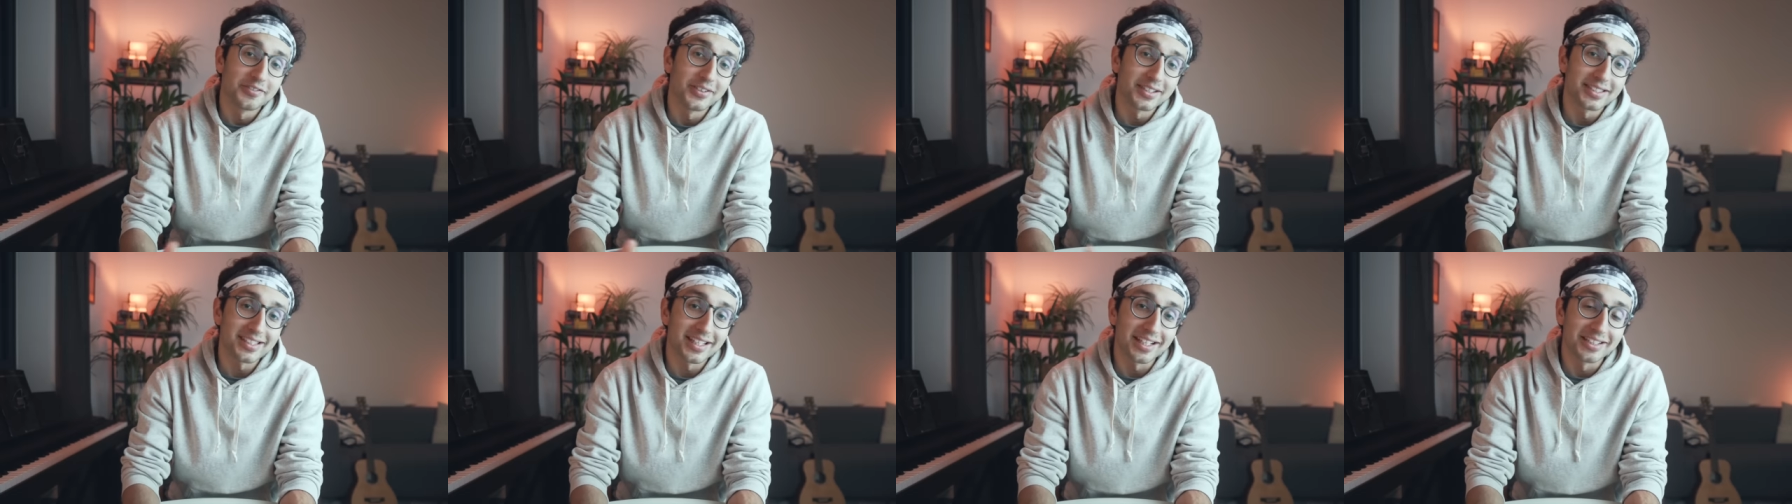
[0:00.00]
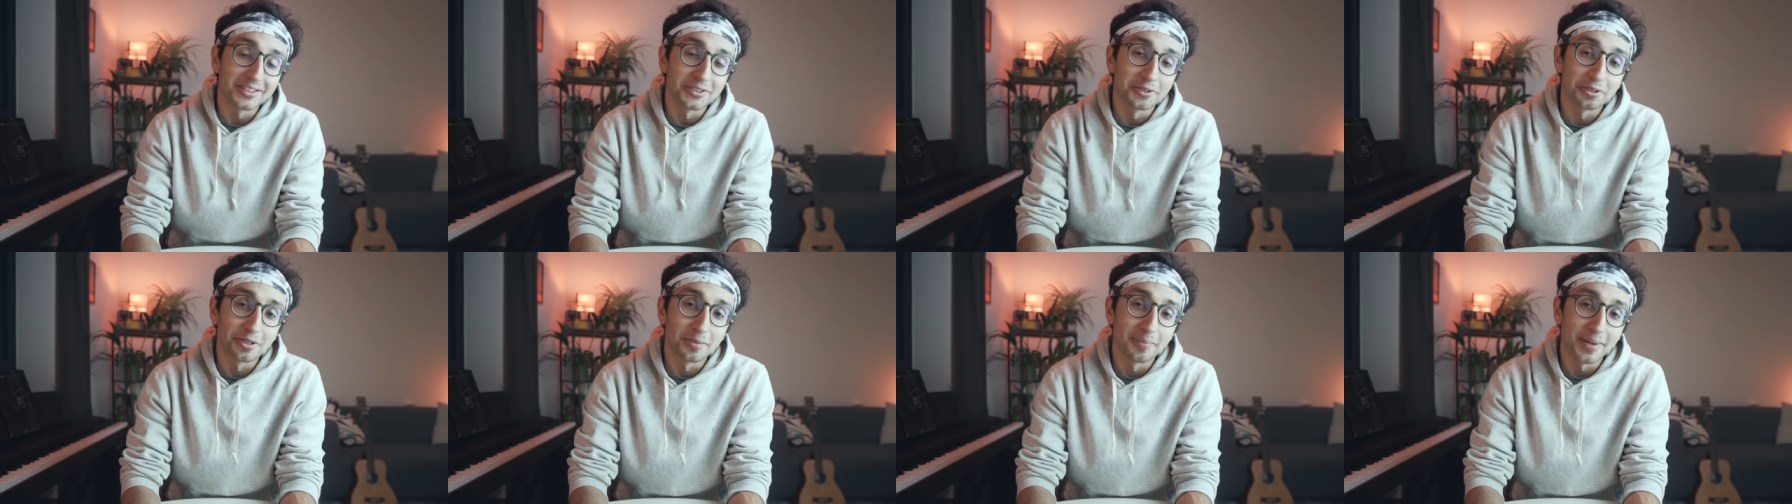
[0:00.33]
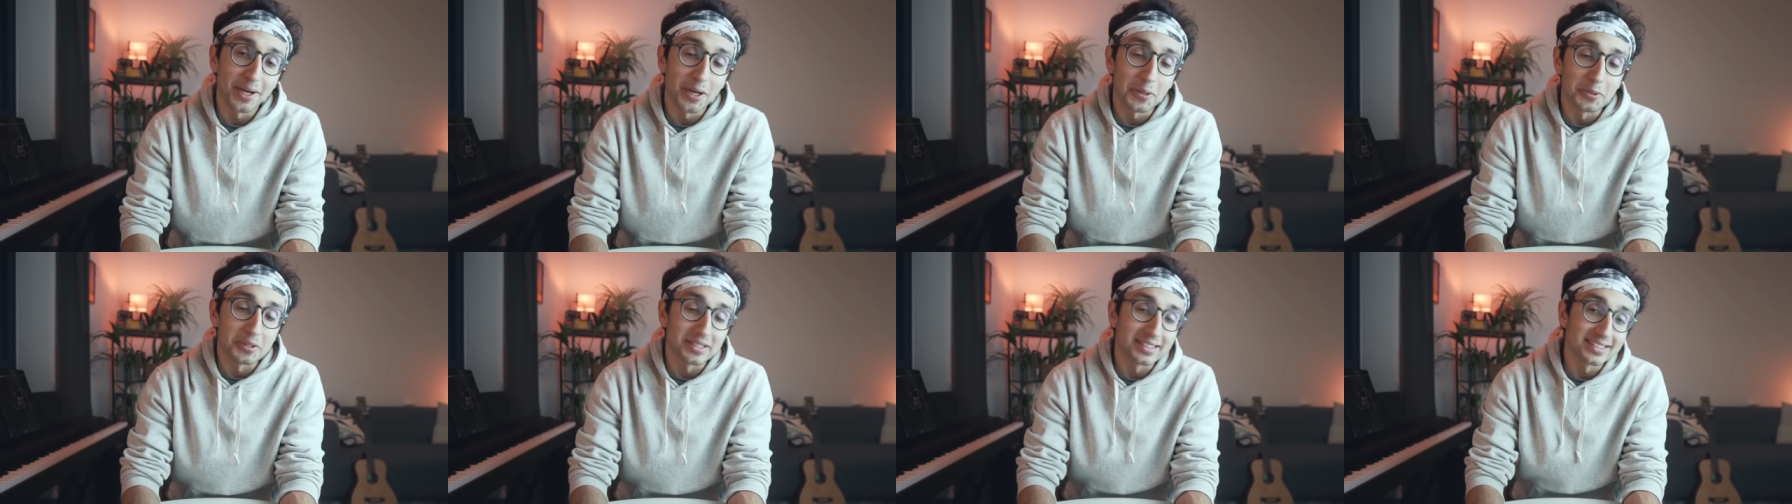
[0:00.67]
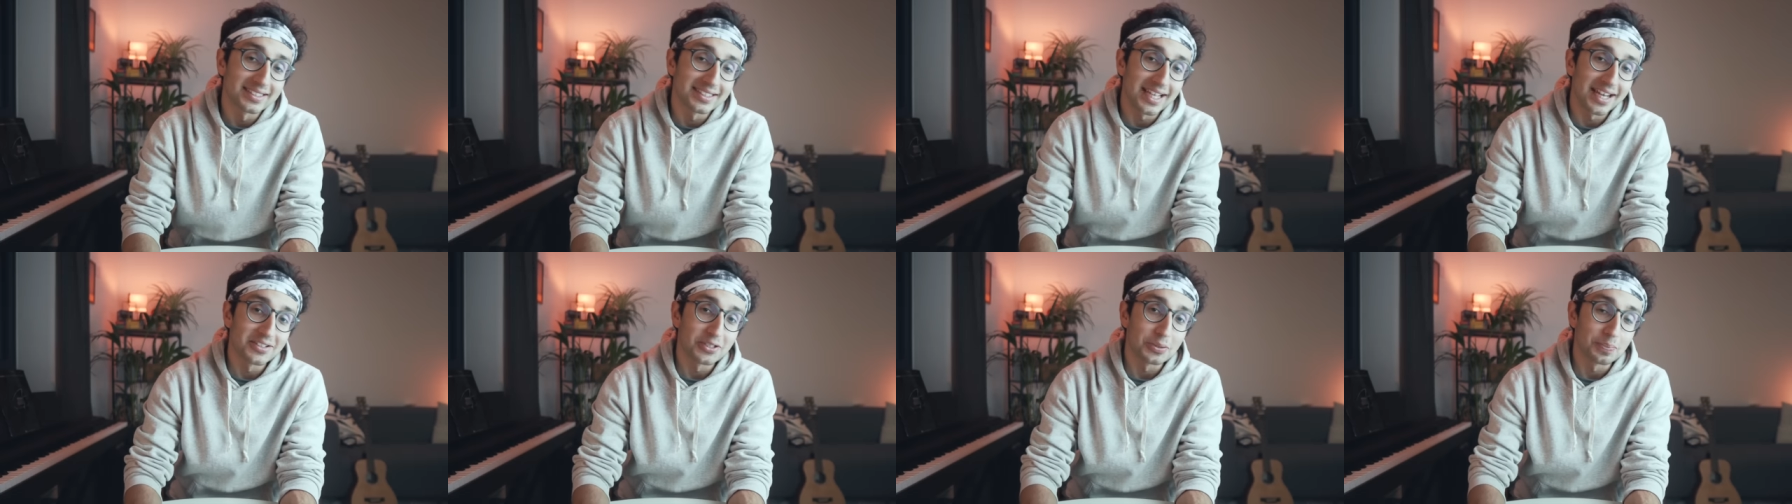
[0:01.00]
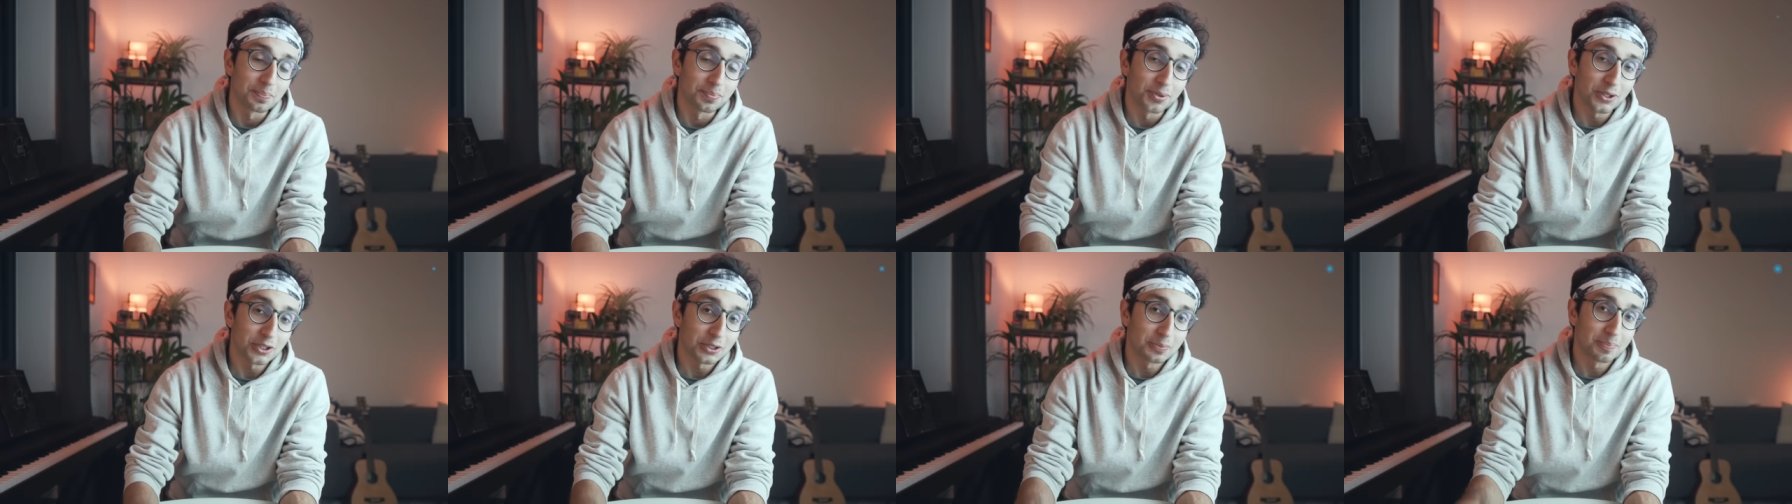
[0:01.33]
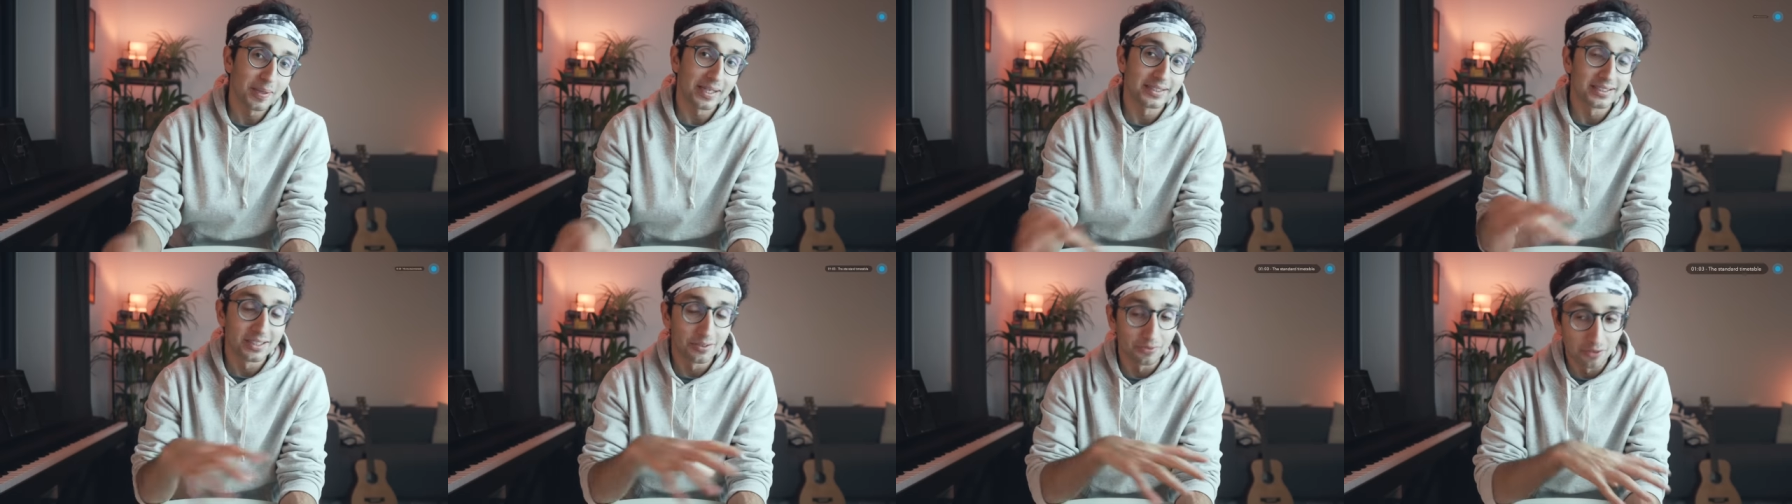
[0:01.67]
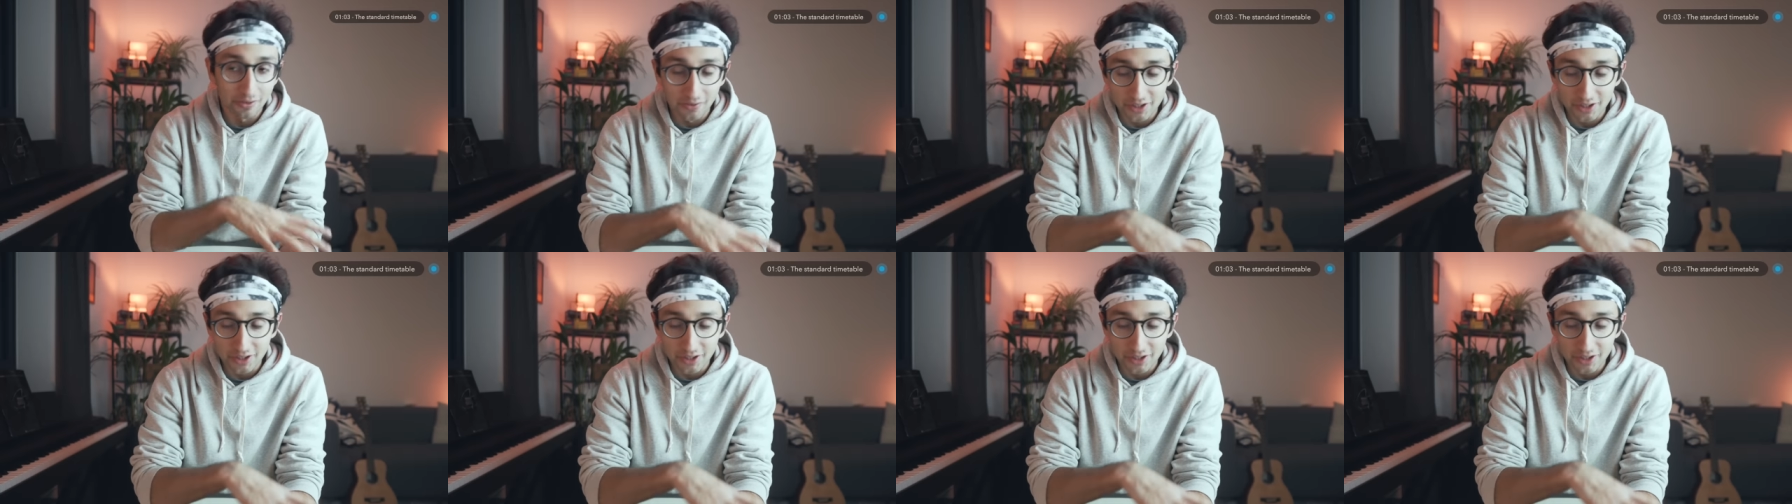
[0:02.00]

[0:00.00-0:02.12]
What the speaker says: Firstly, I'll talk about what a standard prospective